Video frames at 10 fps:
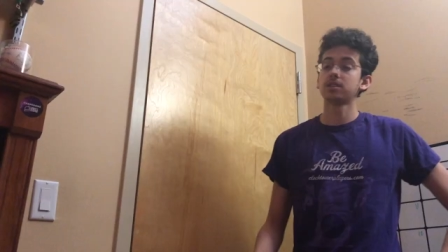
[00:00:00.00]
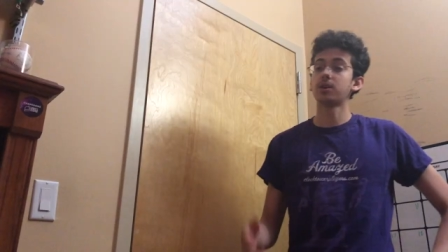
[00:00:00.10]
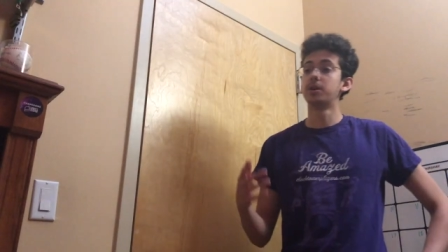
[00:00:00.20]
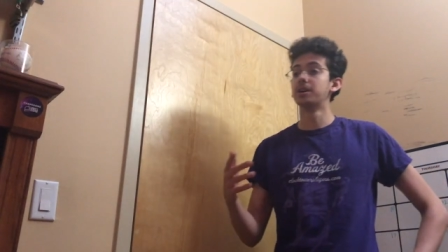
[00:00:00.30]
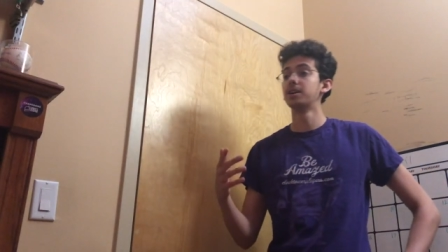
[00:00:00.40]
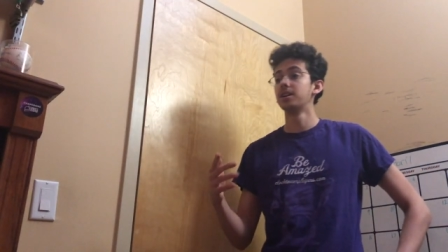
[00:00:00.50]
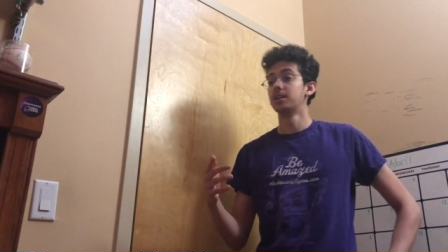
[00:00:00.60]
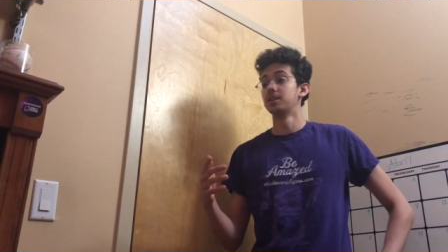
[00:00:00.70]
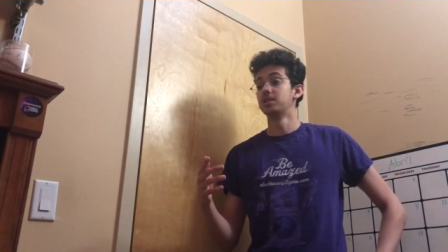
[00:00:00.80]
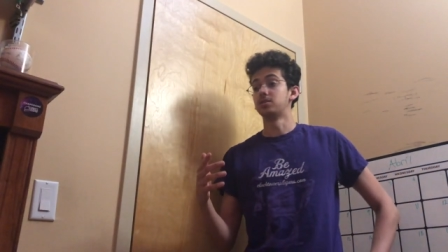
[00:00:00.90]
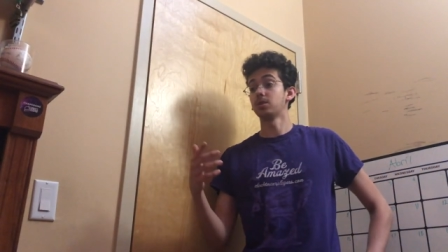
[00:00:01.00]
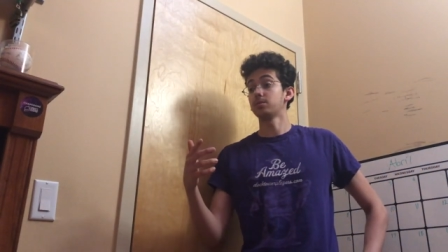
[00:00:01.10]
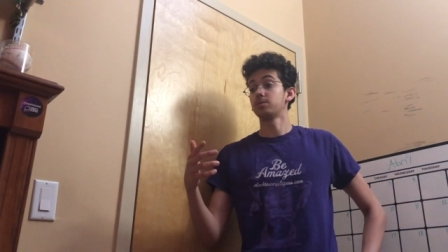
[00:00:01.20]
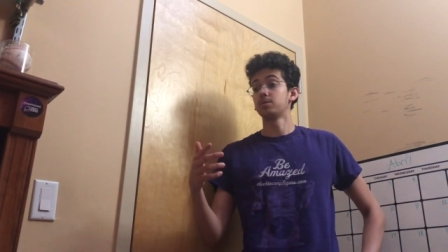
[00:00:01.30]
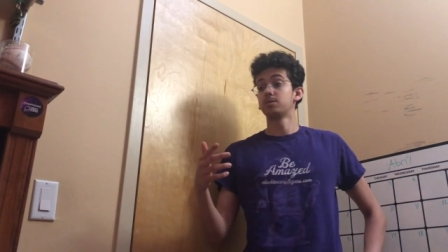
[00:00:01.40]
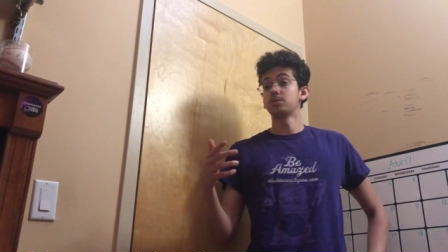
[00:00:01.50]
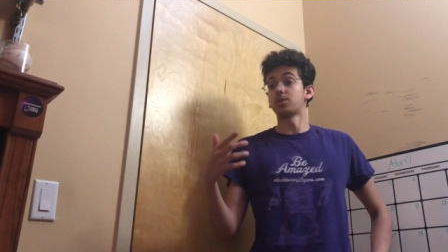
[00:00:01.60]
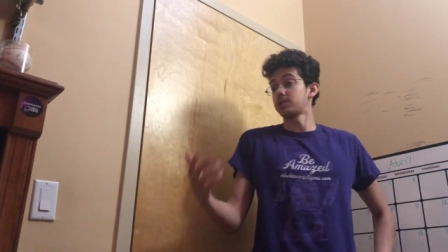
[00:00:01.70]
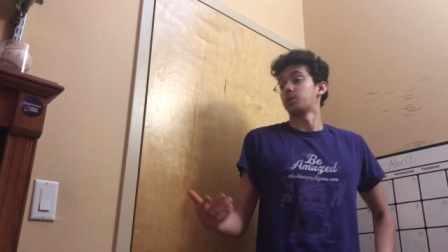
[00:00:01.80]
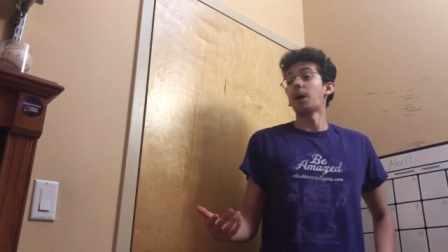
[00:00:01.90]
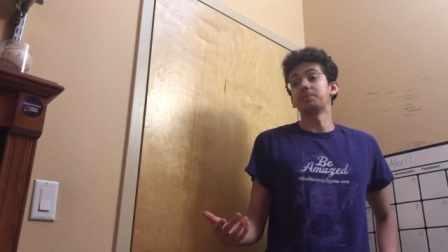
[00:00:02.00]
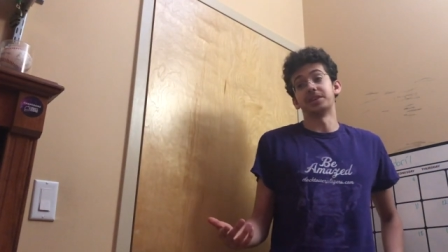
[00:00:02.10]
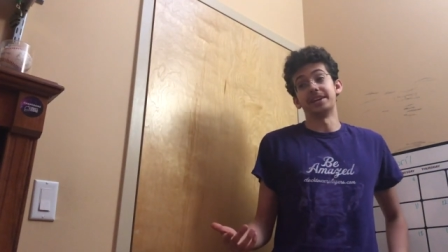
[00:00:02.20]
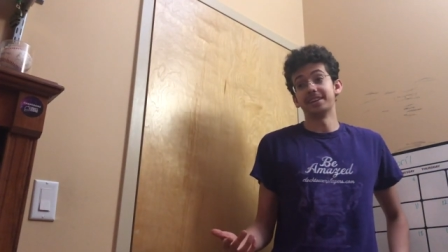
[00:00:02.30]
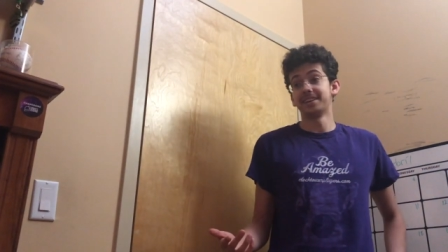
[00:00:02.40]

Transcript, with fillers: So, so, so there's a website.